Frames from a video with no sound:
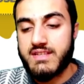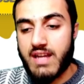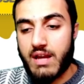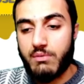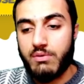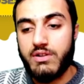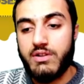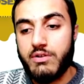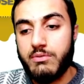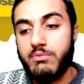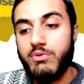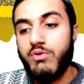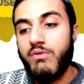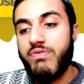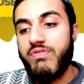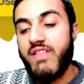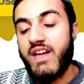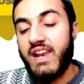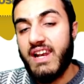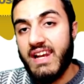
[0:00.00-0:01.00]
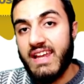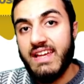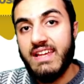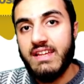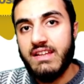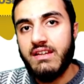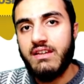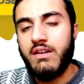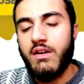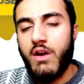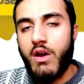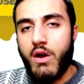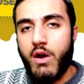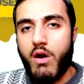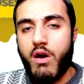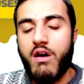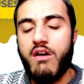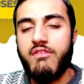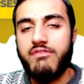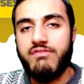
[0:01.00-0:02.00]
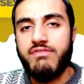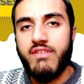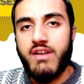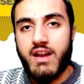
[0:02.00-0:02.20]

I will remove the link of